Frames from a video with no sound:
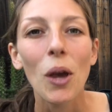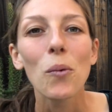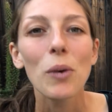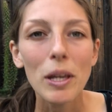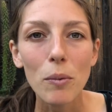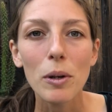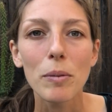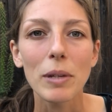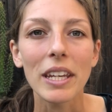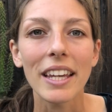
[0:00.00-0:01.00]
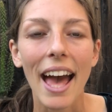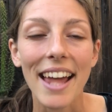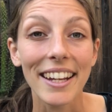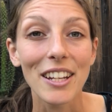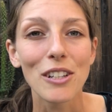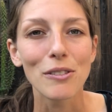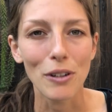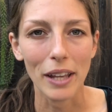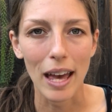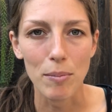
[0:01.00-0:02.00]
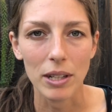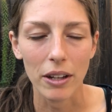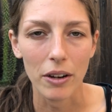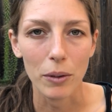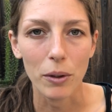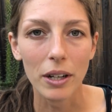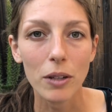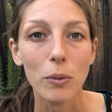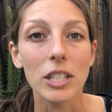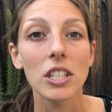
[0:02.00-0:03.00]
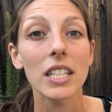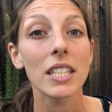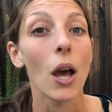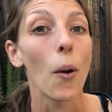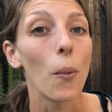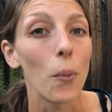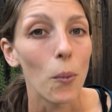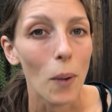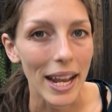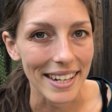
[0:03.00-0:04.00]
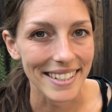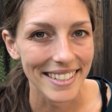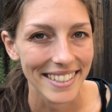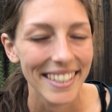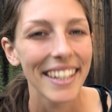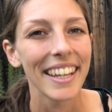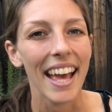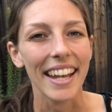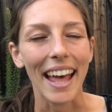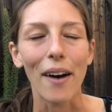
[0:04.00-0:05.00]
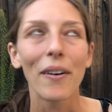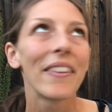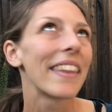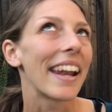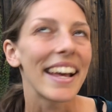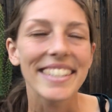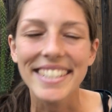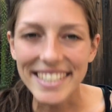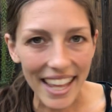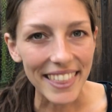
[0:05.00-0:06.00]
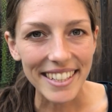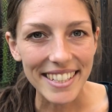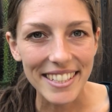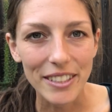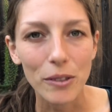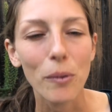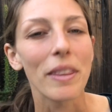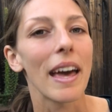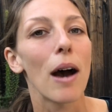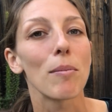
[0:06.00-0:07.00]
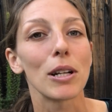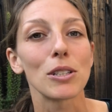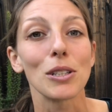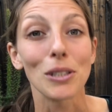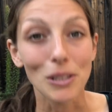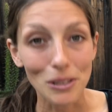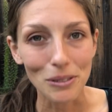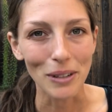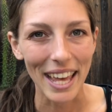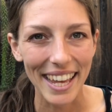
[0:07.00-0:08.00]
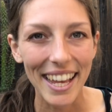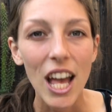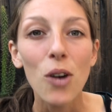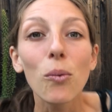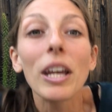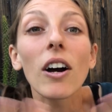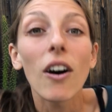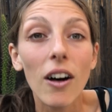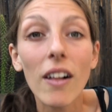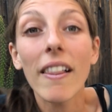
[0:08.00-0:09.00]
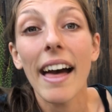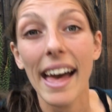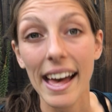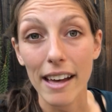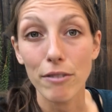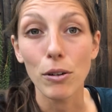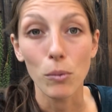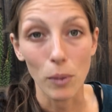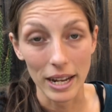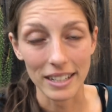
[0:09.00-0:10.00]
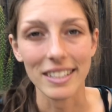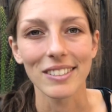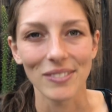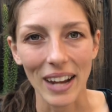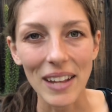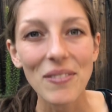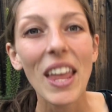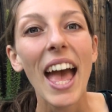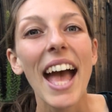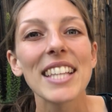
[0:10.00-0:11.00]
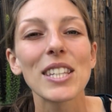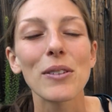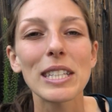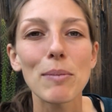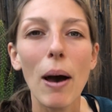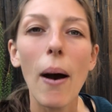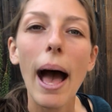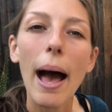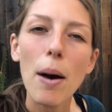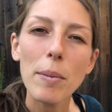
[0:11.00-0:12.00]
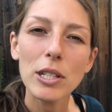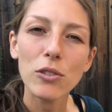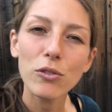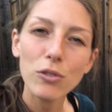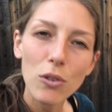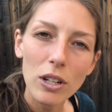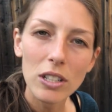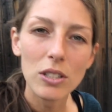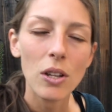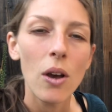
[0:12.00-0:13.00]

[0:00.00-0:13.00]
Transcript: we will be adding a new vocabulary word, which is weight. Now, that has nothing to do with how much you weigh. We all have weight, right? So it's about how much force